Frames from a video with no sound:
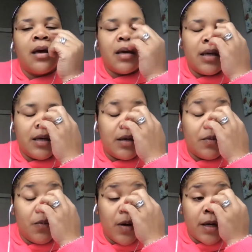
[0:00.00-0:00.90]
he
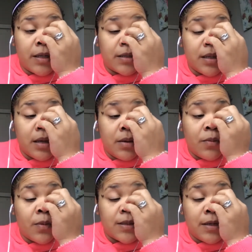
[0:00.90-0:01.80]
was
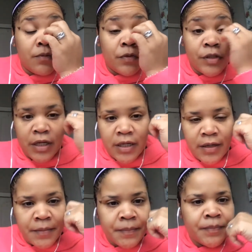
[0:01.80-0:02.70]
was in
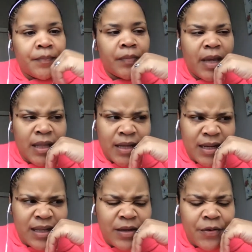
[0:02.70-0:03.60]
Virginia, and
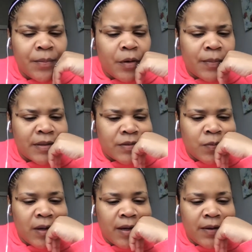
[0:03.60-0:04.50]
then there are moments
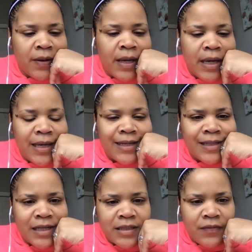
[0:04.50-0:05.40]
where he
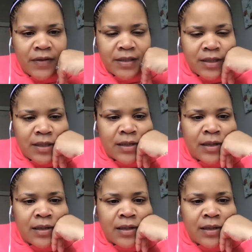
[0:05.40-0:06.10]
does visit,